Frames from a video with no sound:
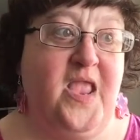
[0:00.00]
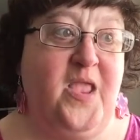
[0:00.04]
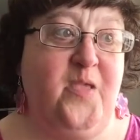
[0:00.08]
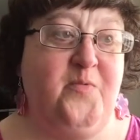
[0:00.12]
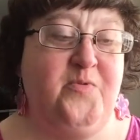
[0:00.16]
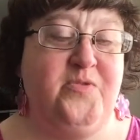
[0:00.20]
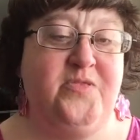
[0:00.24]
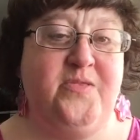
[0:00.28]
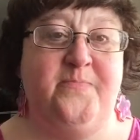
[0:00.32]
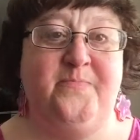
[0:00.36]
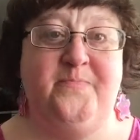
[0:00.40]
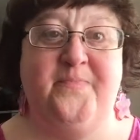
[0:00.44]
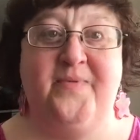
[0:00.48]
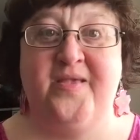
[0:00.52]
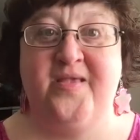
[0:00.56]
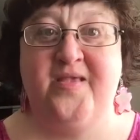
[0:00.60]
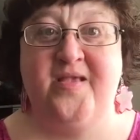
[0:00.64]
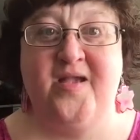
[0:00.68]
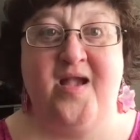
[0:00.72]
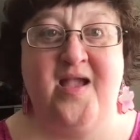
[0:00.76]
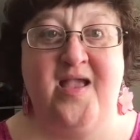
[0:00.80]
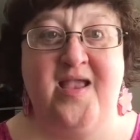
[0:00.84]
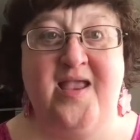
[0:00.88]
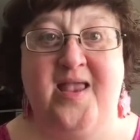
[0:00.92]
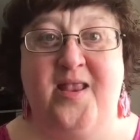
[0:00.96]
a big
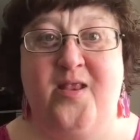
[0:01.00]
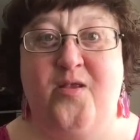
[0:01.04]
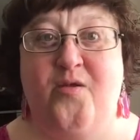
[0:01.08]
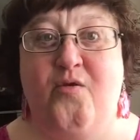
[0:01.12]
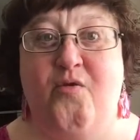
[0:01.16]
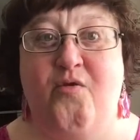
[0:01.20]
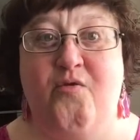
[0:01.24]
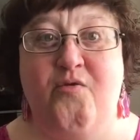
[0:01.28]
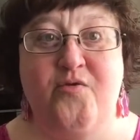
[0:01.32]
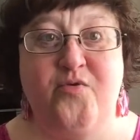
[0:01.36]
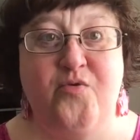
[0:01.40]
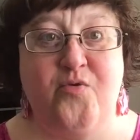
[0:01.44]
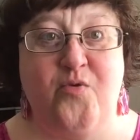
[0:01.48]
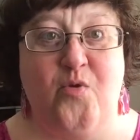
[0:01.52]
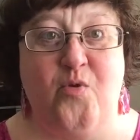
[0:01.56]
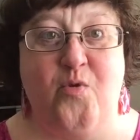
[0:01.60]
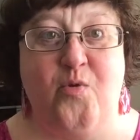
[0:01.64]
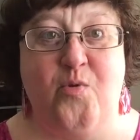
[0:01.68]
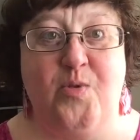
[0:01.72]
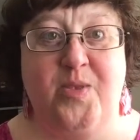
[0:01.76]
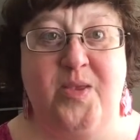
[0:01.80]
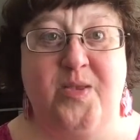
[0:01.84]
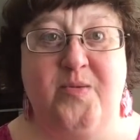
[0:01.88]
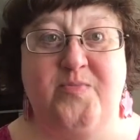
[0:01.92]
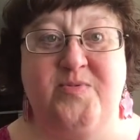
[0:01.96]
guy, he had a heart of
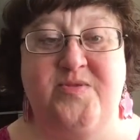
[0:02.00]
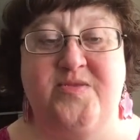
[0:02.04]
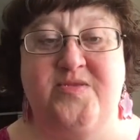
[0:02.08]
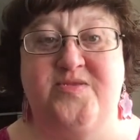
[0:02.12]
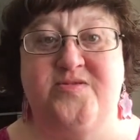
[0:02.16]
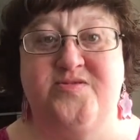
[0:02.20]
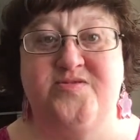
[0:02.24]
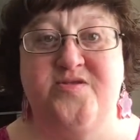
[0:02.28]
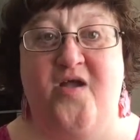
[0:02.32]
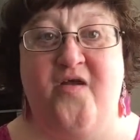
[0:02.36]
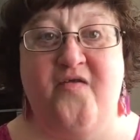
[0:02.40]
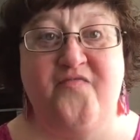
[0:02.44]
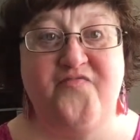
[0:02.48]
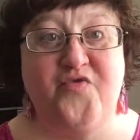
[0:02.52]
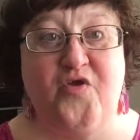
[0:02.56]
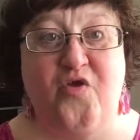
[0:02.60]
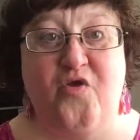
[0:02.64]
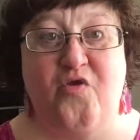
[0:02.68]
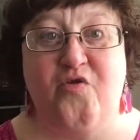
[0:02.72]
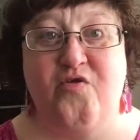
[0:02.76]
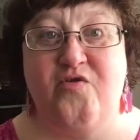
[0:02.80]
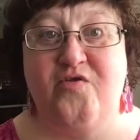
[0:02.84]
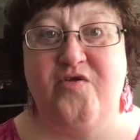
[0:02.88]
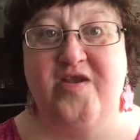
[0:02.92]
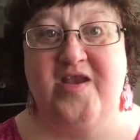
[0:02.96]
gold, he was a soft
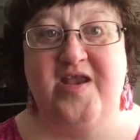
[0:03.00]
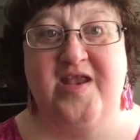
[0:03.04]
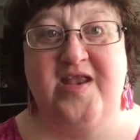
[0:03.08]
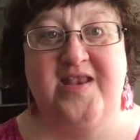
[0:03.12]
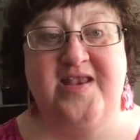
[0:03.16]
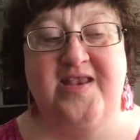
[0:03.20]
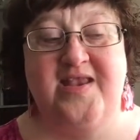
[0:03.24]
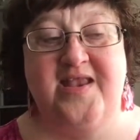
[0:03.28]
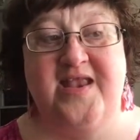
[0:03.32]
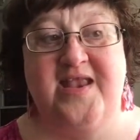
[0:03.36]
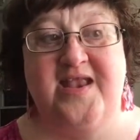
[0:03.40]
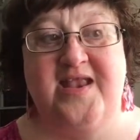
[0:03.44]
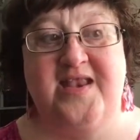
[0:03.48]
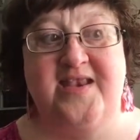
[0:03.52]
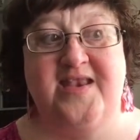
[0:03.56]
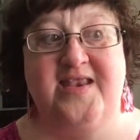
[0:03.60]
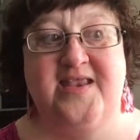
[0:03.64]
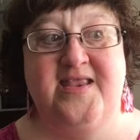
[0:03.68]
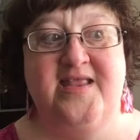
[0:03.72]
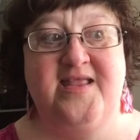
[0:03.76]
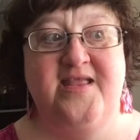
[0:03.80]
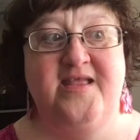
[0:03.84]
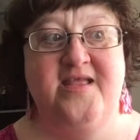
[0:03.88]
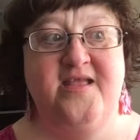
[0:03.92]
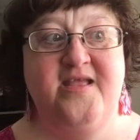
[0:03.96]
heart,
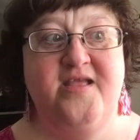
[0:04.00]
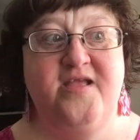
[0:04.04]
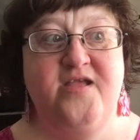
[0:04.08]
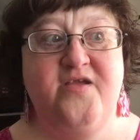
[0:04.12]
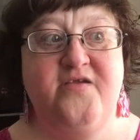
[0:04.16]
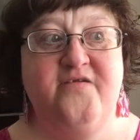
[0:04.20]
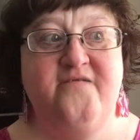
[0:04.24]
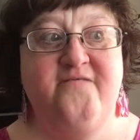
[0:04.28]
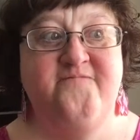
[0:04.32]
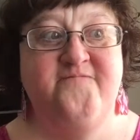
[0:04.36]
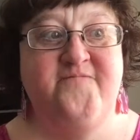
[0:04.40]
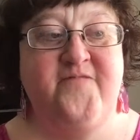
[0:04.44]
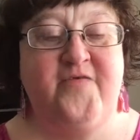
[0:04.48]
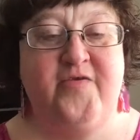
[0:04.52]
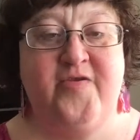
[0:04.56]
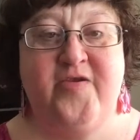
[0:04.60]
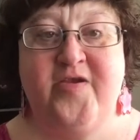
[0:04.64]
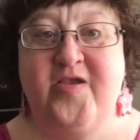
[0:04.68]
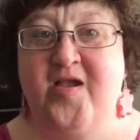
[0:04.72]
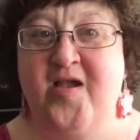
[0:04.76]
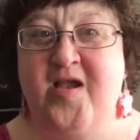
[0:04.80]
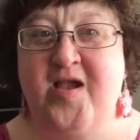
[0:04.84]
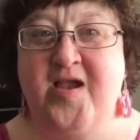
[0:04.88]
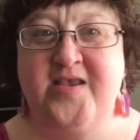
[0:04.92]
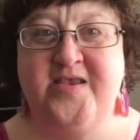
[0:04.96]
and very
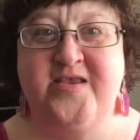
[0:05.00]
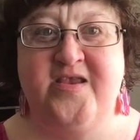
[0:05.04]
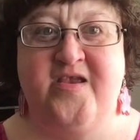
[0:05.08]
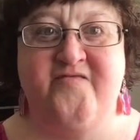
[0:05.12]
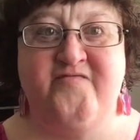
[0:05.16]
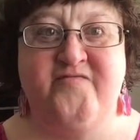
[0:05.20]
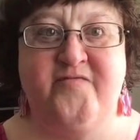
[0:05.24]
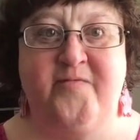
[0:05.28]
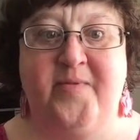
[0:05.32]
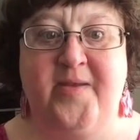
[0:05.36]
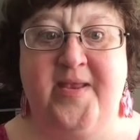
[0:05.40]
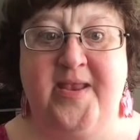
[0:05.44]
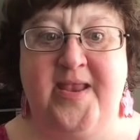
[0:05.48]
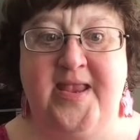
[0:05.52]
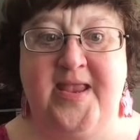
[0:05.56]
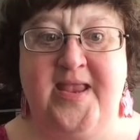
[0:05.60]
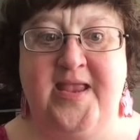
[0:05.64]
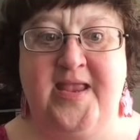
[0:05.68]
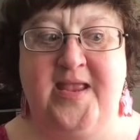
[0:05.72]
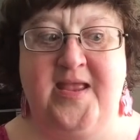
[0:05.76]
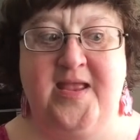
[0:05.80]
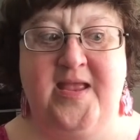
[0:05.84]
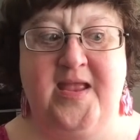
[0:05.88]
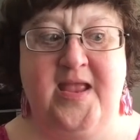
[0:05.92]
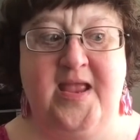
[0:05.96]
kind to
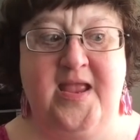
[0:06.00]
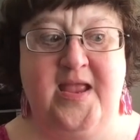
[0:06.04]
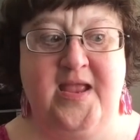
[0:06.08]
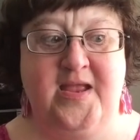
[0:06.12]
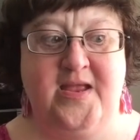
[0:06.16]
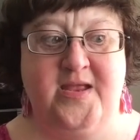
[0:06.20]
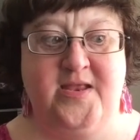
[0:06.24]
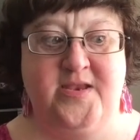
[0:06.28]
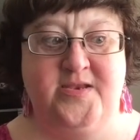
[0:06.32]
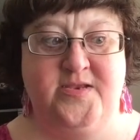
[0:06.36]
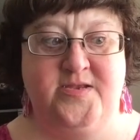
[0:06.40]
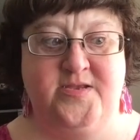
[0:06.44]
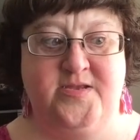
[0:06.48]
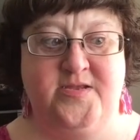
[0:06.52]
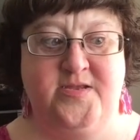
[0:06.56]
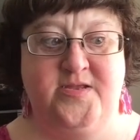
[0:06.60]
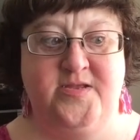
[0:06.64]
everybody, and